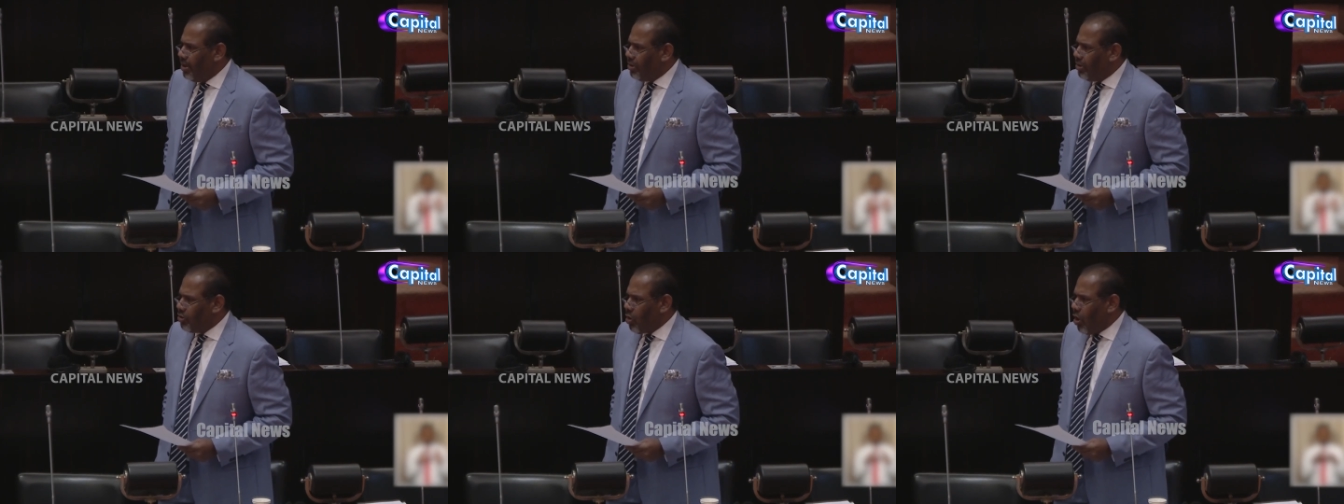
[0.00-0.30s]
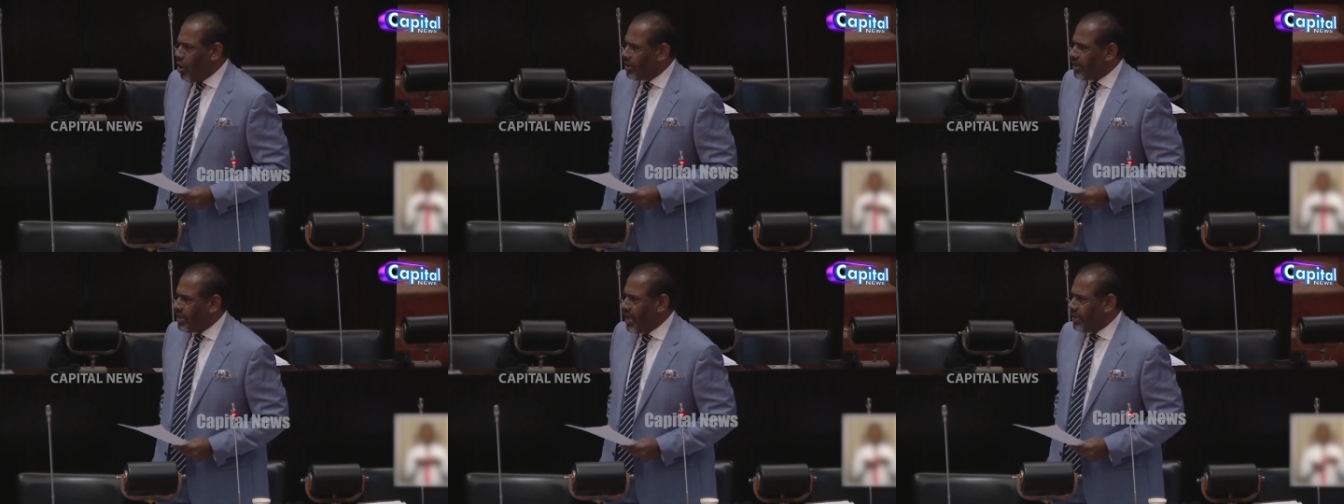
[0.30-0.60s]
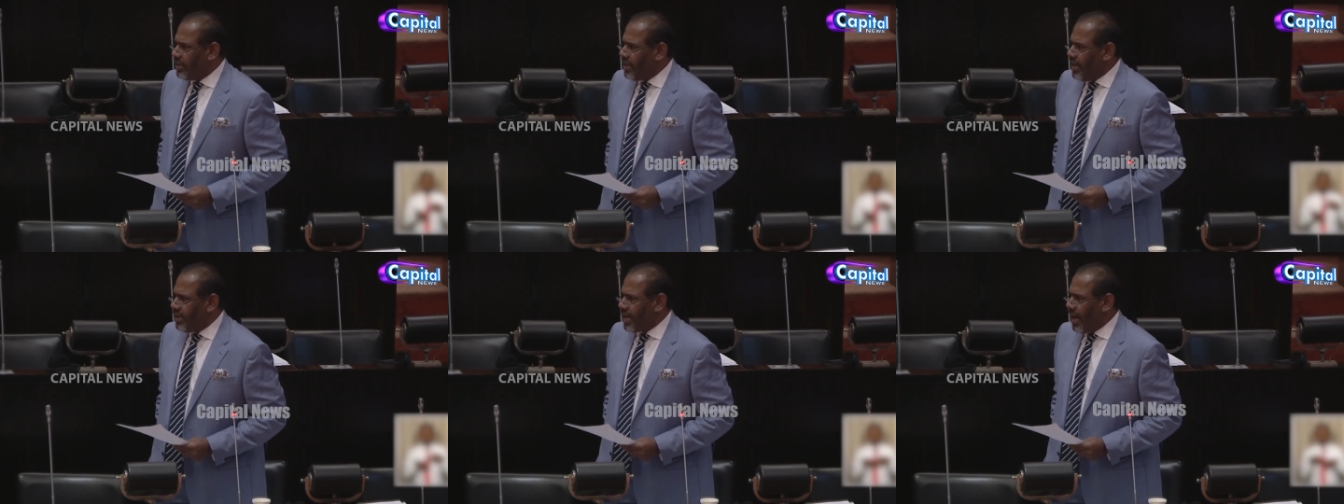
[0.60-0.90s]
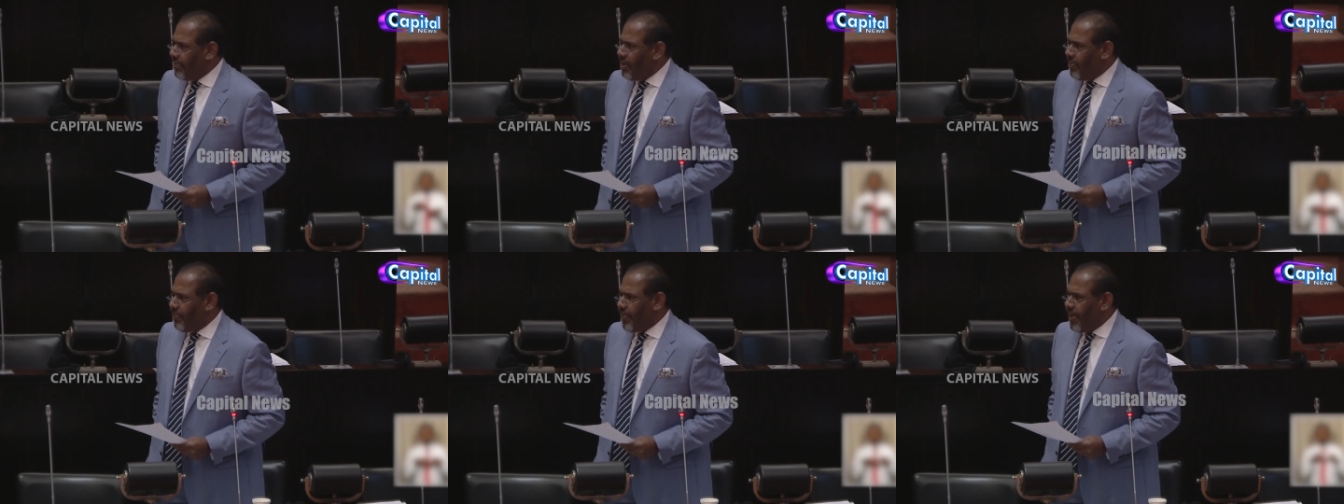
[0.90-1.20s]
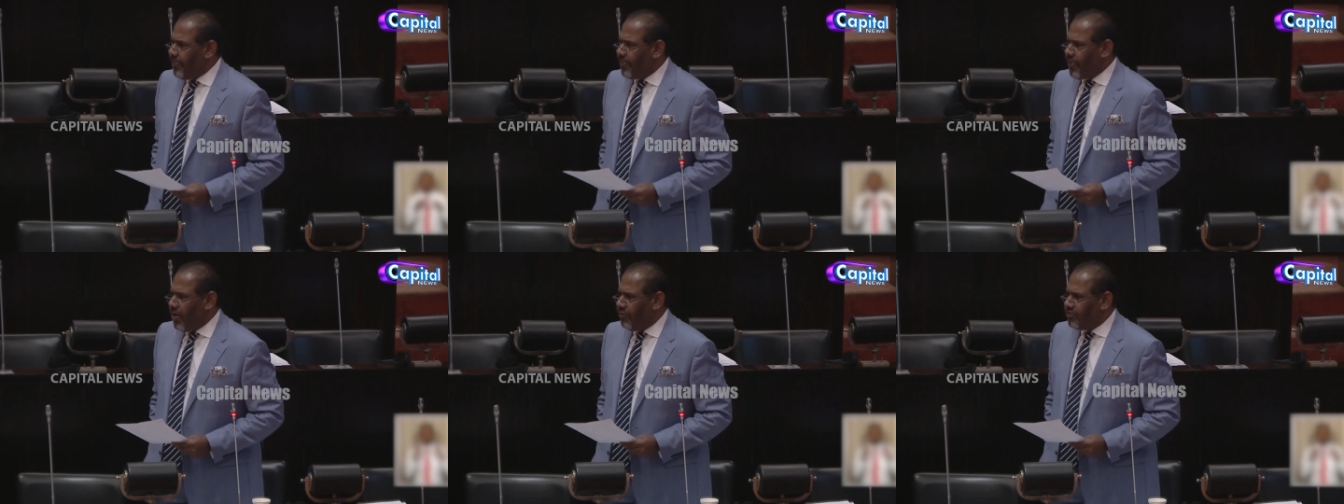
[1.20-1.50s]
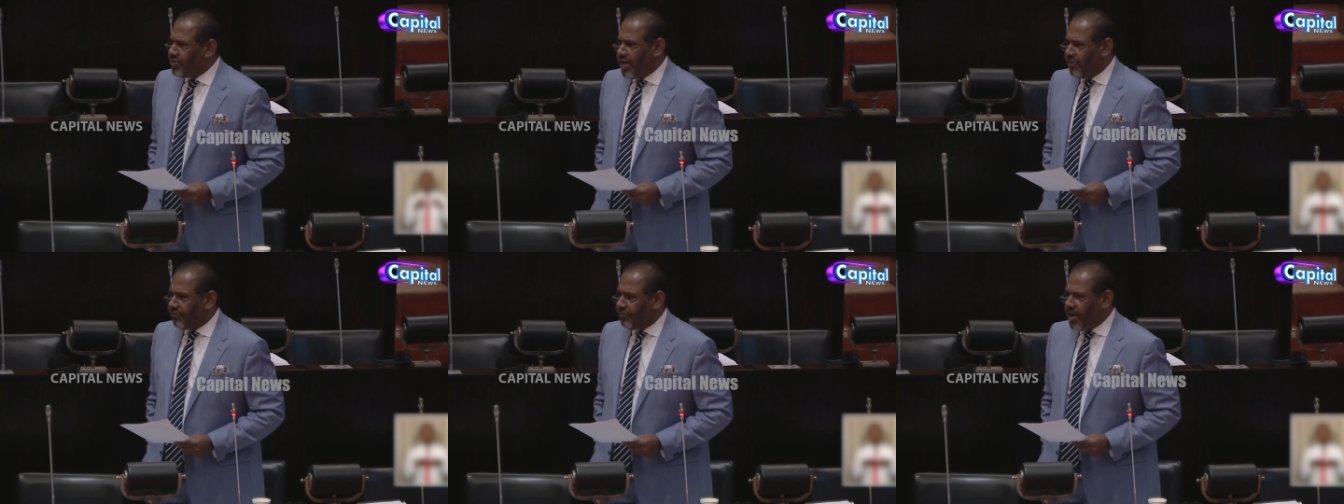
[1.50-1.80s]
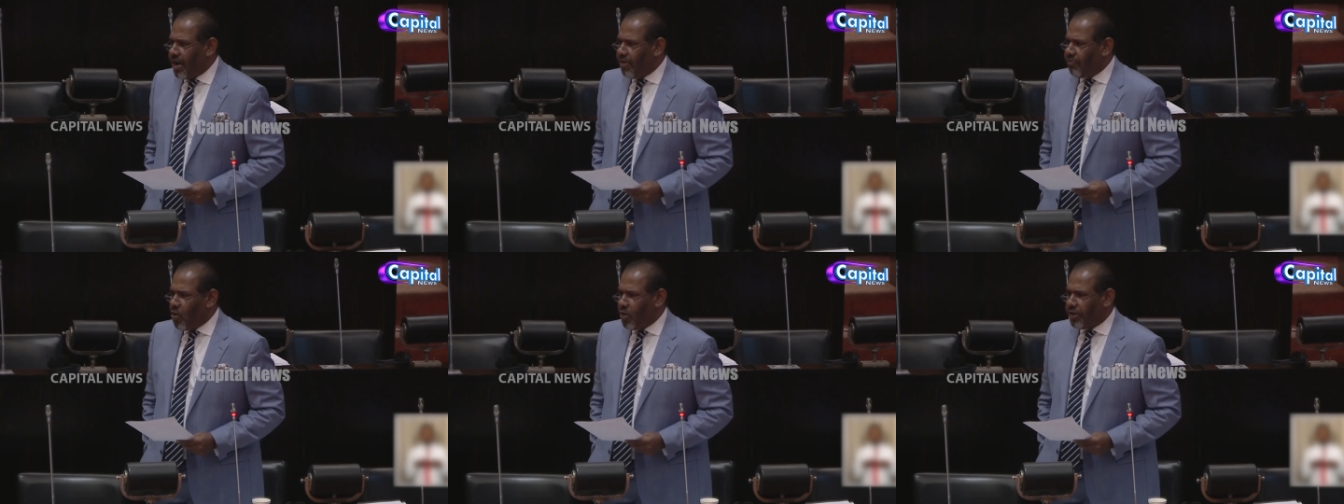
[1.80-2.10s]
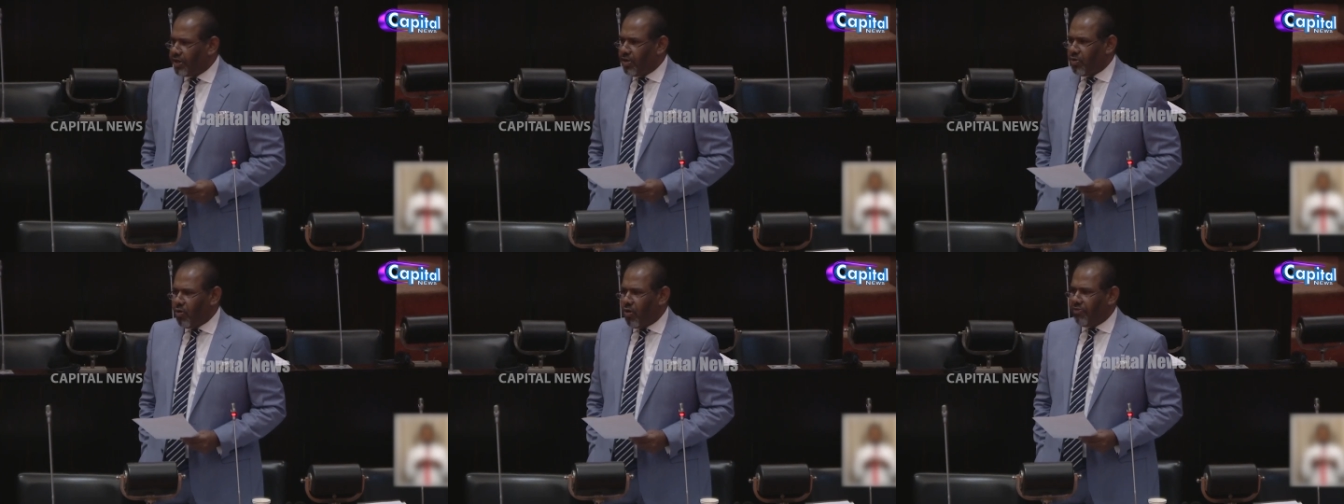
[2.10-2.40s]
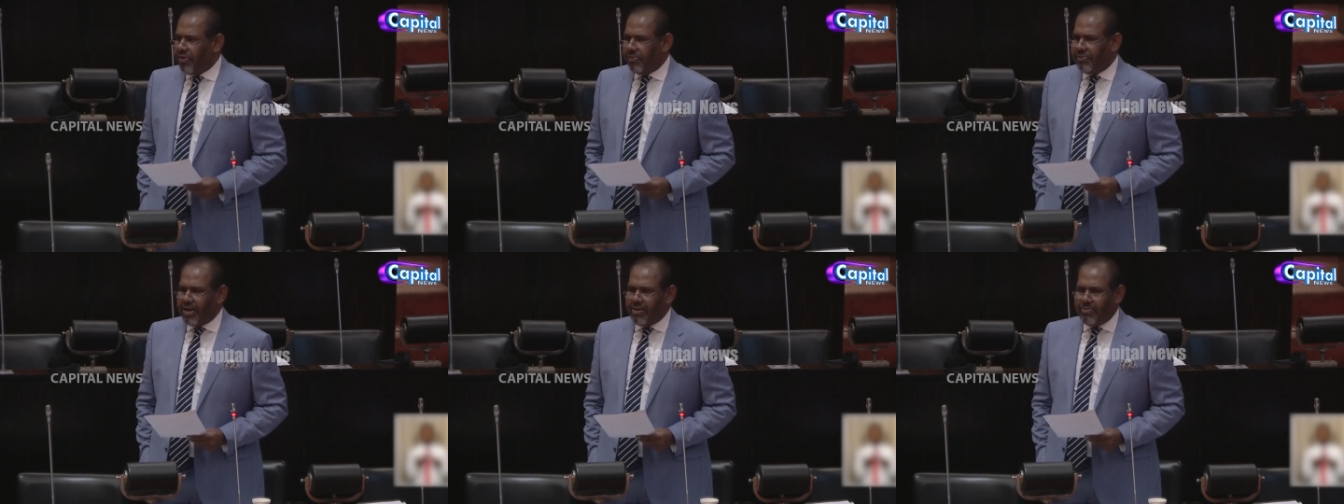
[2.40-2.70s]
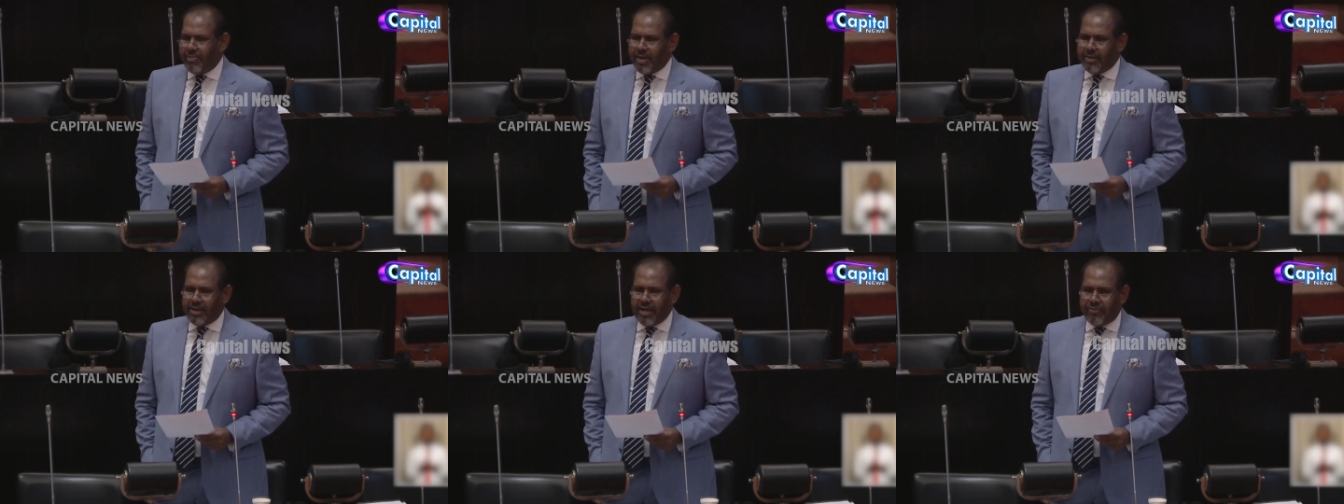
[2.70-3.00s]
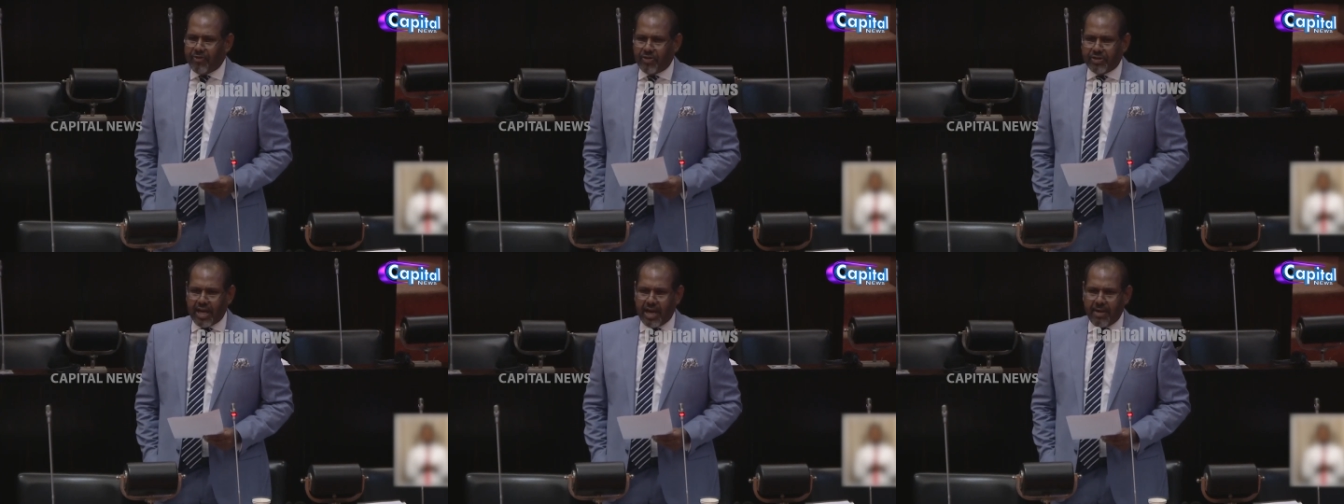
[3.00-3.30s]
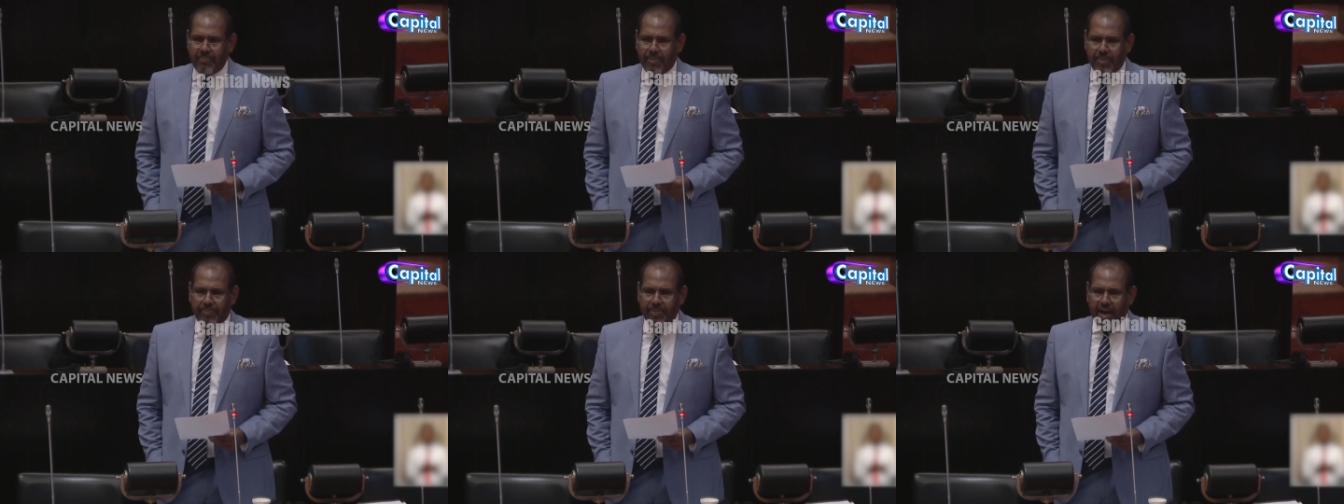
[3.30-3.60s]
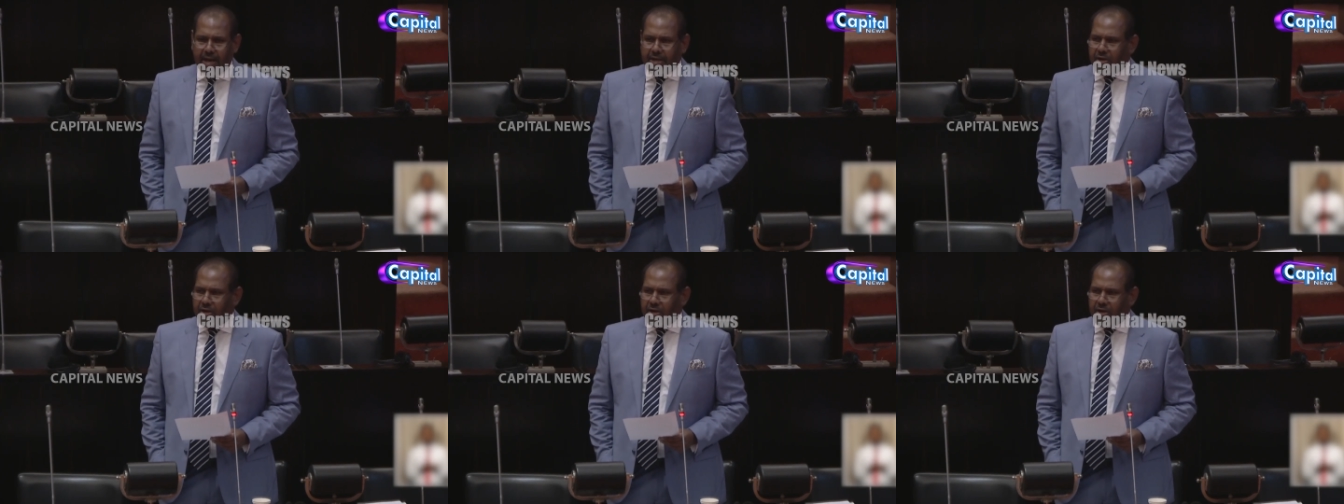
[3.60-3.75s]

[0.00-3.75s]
thought that the Tamil people of Jaffna voted overwhelmingly for the NPP, I